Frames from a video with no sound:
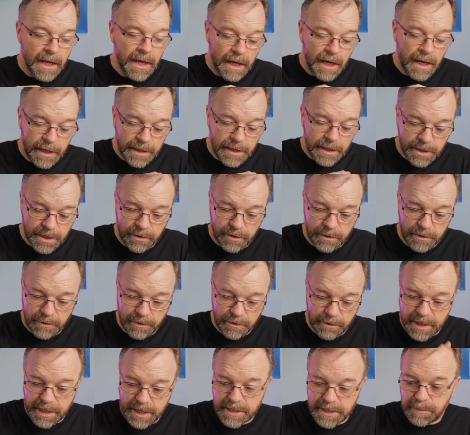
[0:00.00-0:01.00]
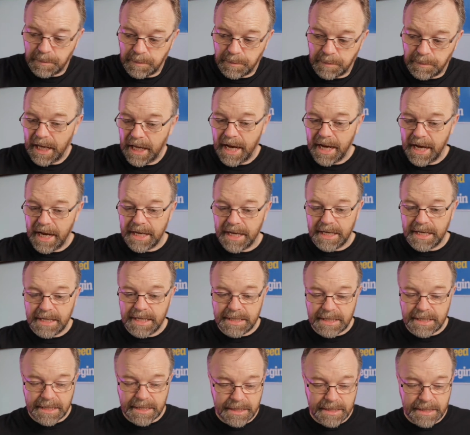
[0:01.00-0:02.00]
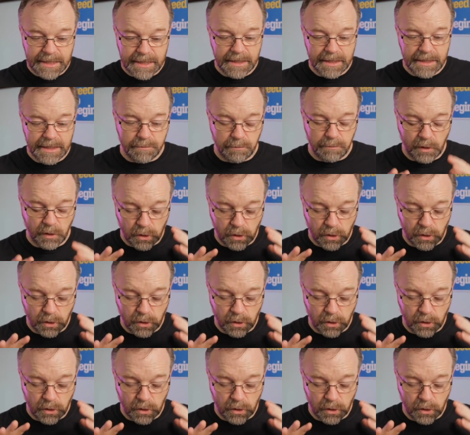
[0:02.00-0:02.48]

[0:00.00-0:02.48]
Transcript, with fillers: So this play is considered